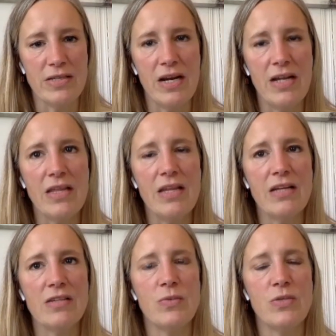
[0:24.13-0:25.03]
And I think
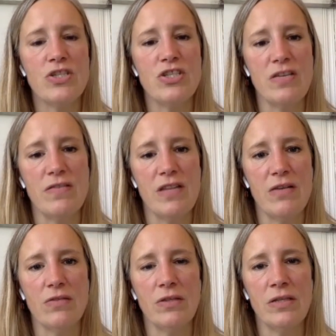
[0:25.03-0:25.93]
that's one shift
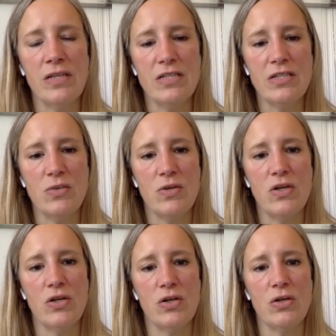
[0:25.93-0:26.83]
that really needs to
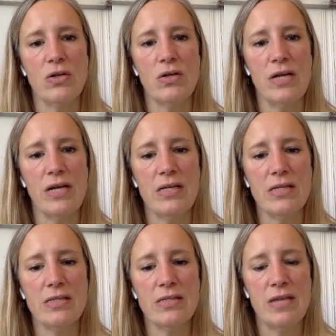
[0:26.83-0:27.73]
occur
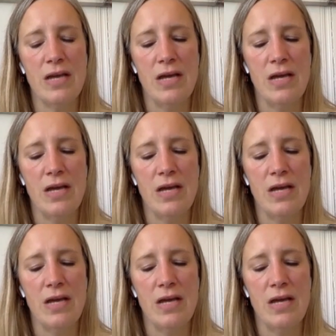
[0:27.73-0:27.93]
is,